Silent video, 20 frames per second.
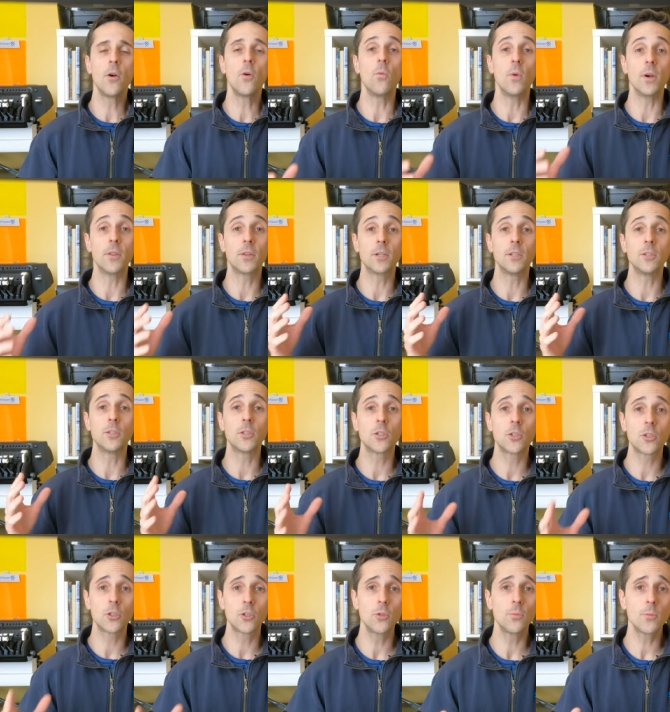with
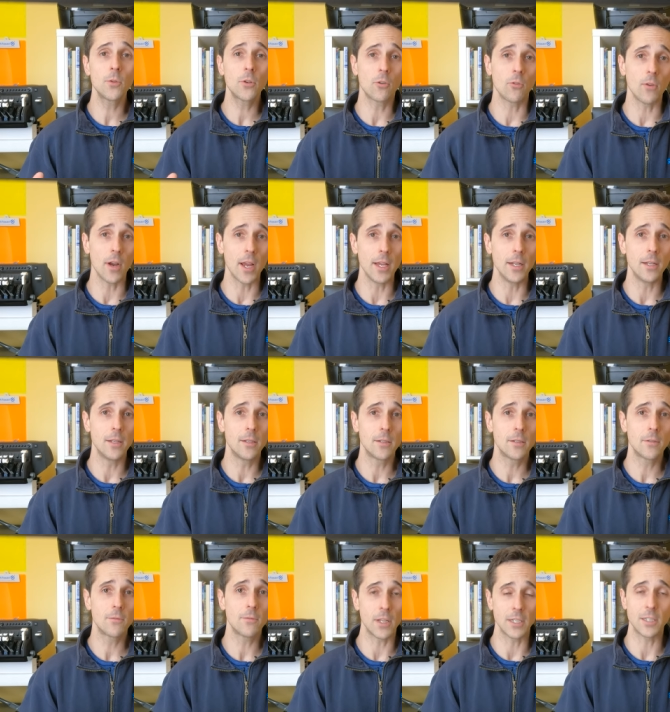consumer grade
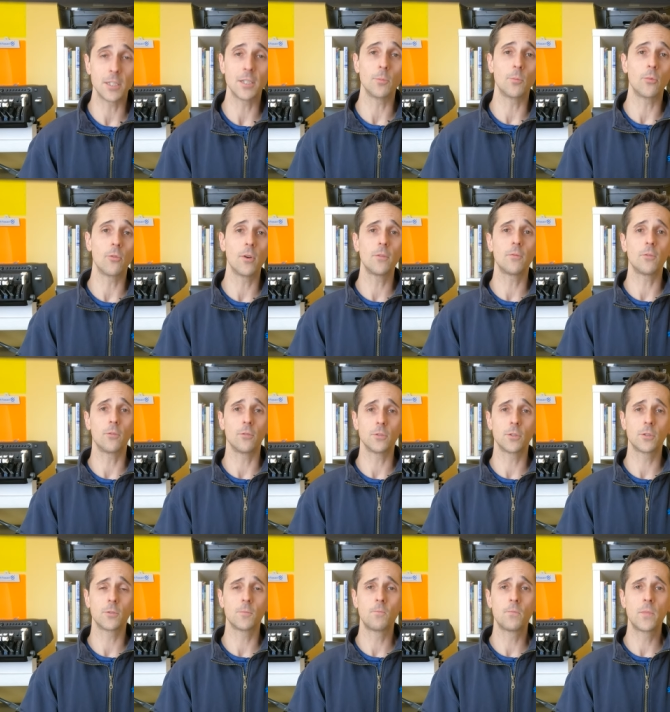flights and
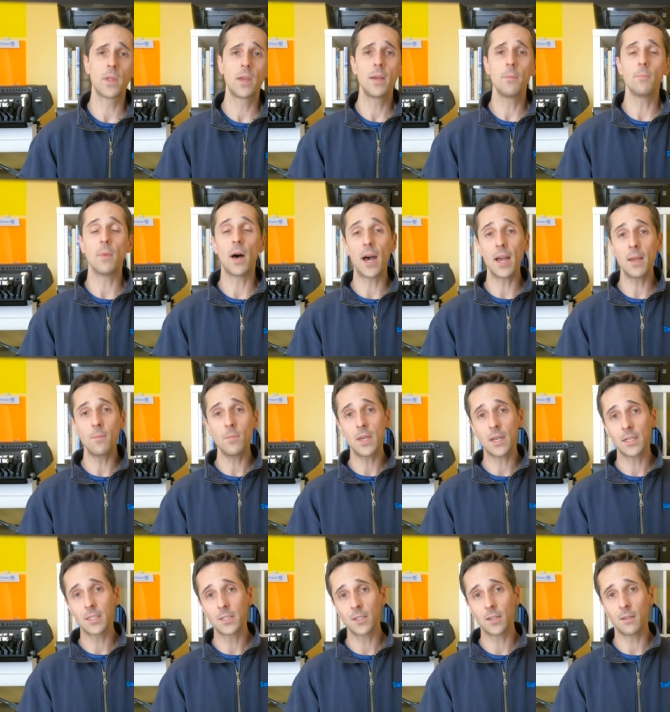peripherals. Behind
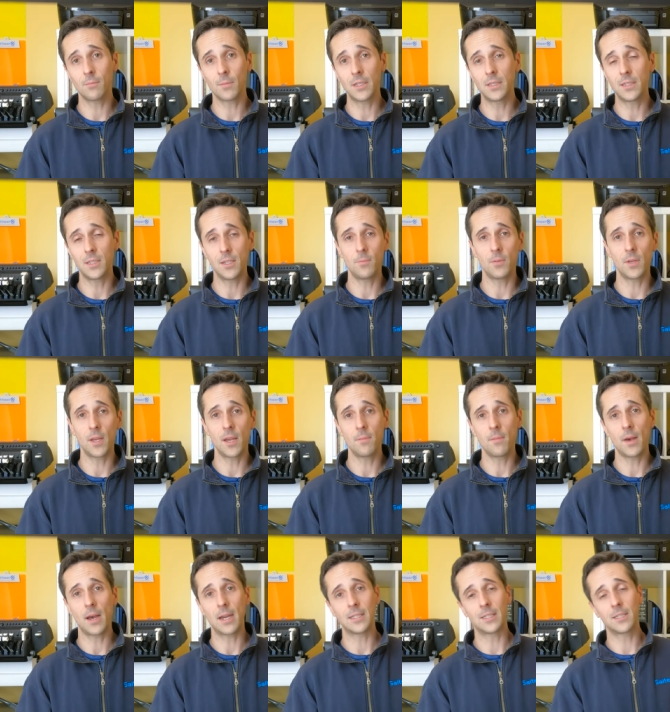me, I still have my
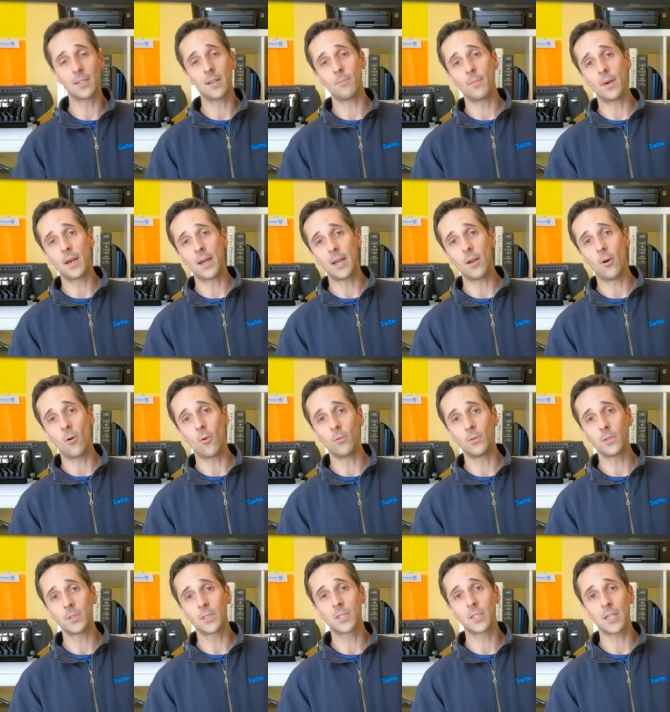TPM. I still have my
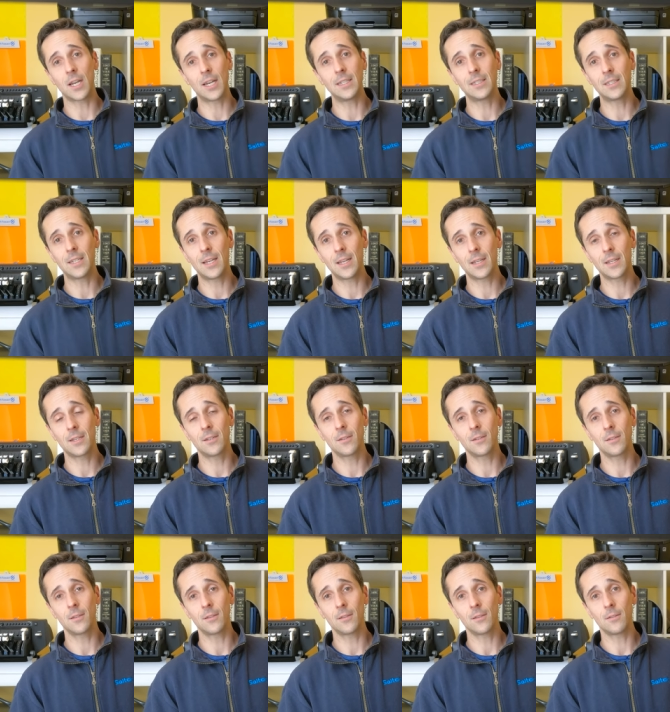old Saitek
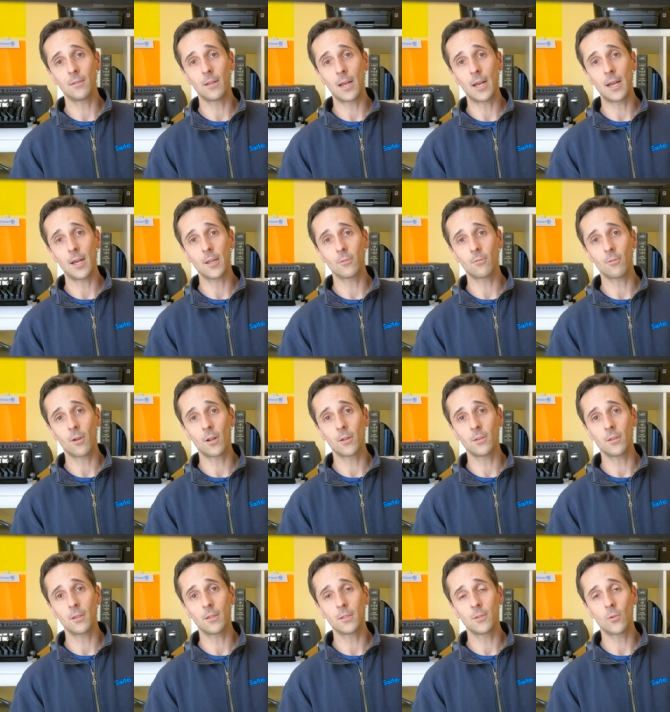uh,
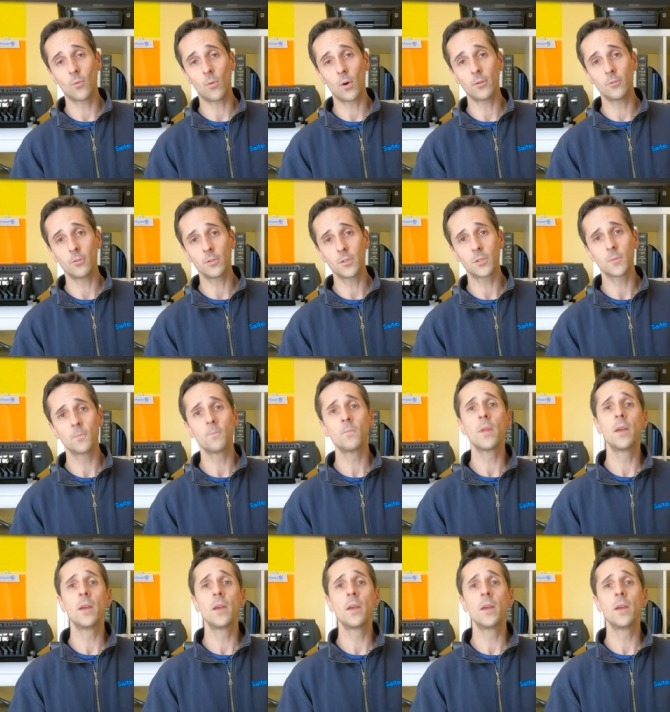throttle quadrants.